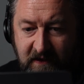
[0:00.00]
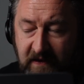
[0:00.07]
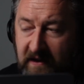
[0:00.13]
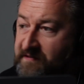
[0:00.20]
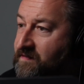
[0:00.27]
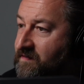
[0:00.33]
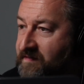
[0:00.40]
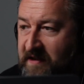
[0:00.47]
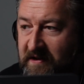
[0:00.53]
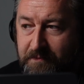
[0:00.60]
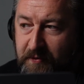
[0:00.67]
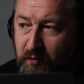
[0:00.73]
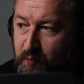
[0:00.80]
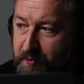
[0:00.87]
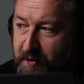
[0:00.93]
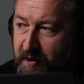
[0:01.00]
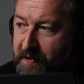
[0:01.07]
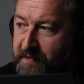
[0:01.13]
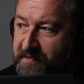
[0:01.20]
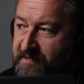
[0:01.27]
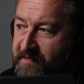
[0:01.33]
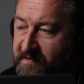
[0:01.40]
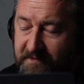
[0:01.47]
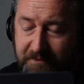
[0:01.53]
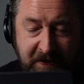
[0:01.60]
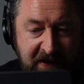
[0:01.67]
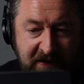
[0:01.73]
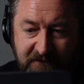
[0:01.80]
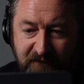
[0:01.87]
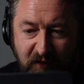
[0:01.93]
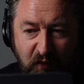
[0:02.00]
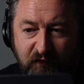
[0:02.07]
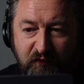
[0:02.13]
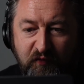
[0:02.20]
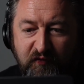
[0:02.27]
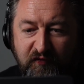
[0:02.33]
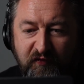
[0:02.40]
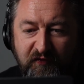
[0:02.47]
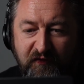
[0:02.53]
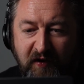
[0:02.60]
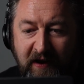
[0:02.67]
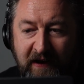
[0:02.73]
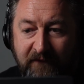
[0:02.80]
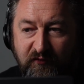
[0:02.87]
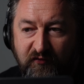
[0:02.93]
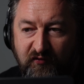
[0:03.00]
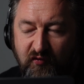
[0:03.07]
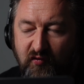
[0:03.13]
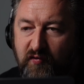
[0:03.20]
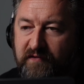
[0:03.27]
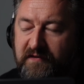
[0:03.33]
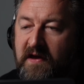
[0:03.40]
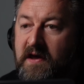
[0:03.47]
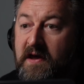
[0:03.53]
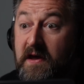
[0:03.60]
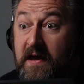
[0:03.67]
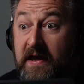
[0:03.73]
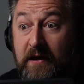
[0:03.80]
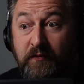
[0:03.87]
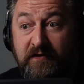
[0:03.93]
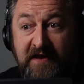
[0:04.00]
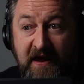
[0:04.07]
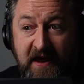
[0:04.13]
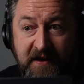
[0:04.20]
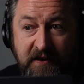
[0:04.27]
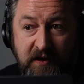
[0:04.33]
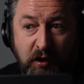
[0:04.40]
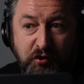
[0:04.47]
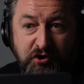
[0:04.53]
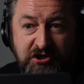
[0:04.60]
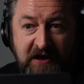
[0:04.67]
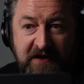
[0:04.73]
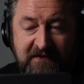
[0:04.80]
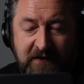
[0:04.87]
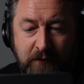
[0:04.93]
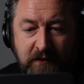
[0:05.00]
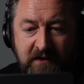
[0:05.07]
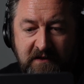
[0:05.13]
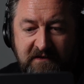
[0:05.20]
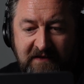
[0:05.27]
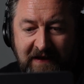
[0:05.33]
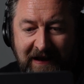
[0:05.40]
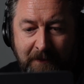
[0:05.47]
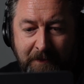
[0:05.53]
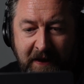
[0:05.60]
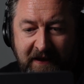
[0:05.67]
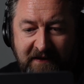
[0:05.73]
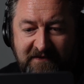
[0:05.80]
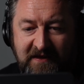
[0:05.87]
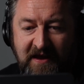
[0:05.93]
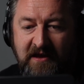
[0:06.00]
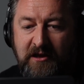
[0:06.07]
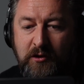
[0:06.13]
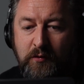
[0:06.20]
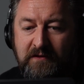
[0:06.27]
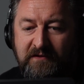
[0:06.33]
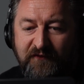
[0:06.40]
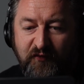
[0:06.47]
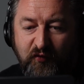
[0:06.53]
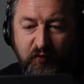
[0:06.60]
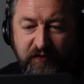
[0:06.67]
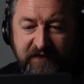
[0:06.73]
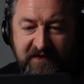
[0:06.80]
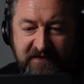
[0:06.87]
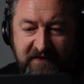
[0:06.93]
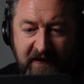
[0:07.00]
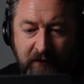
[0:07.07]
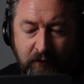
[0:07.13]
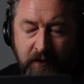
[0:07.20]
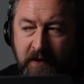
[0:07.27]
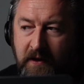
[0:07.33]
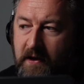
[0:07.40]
And as you said, Bill Burns has been involved in all sorts of high-level talks. He was there negotiating with the Taliban to get US forces out.